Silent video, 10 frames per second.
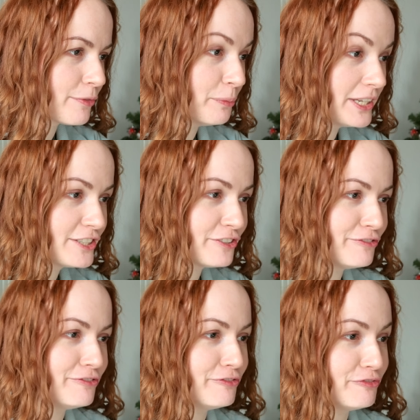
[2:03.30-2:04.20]

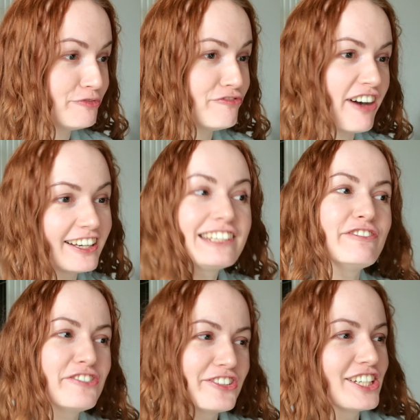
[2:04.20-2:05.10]
this funny
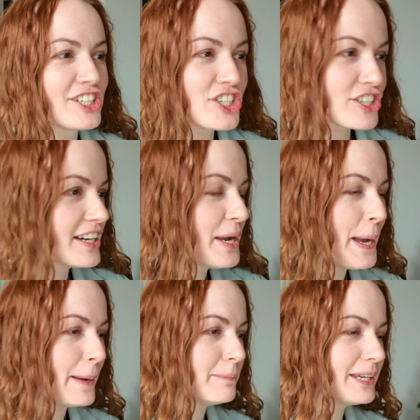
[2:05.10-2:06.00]
fish
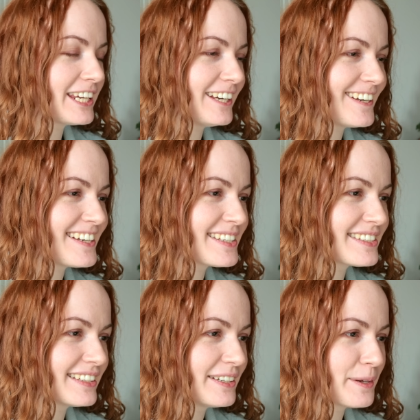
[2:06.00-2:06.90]

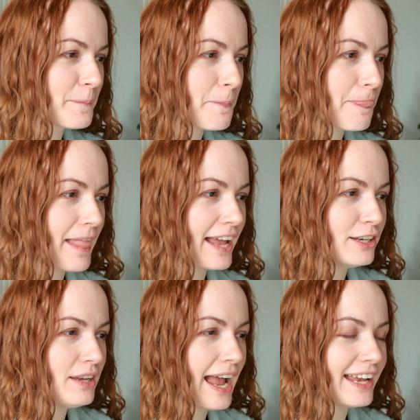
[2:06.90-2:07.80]
because
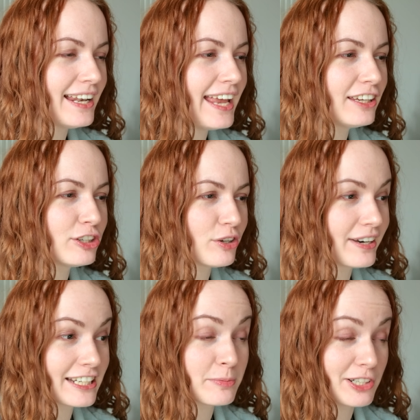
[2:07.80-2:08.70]
I like her
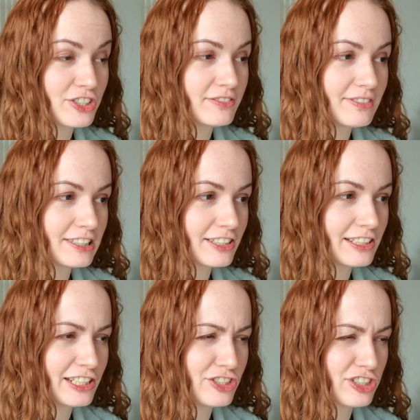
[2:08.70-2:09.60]
expression.
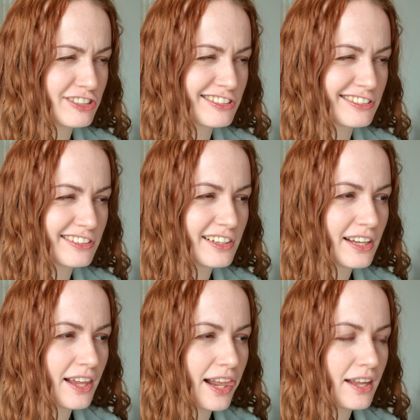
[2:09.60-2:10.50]
It's just, I
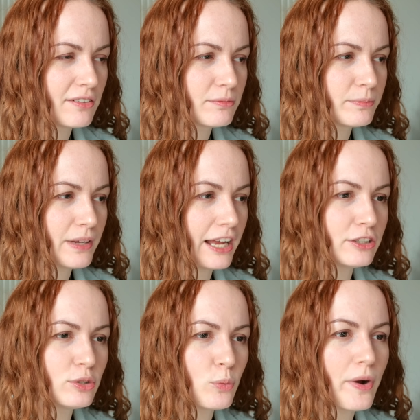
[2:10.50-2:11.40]

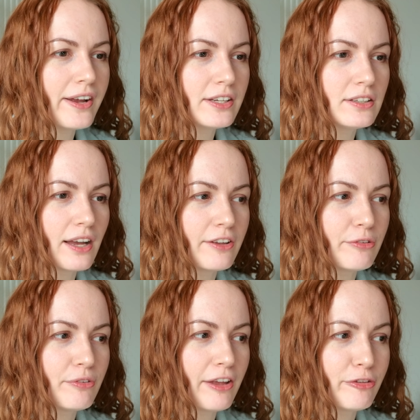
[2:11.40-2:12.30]
don't know why I
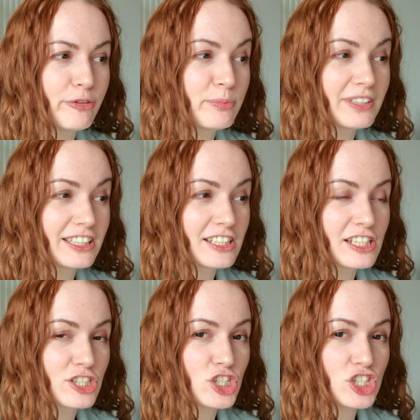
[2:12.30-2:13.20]
assume that it
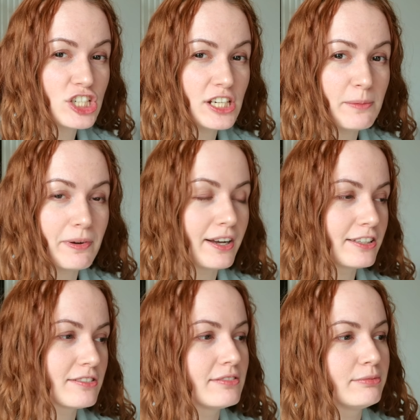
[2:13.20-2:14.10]
is she,
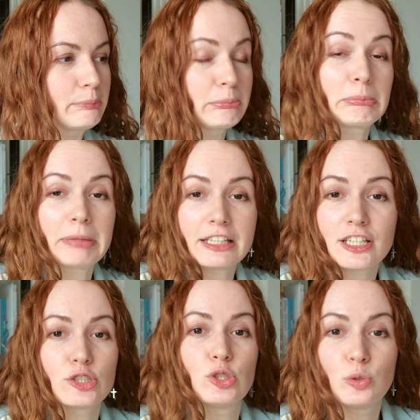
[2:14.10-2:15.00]
but let's
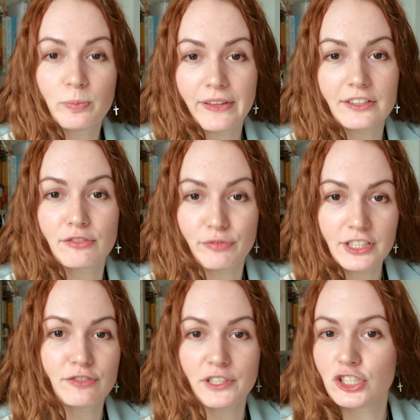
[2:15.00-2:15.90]
assume that
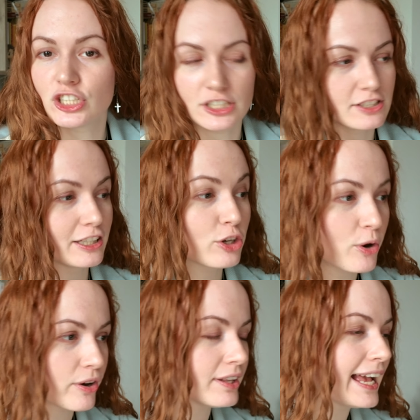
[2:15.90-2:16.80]
this fish is a
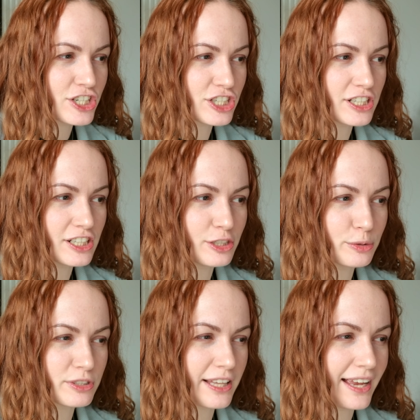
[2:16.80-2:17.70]
girl. She
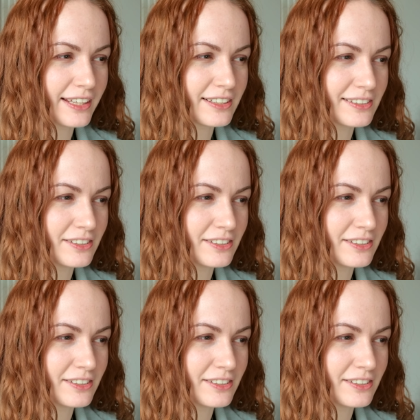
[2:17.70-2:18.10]
looks like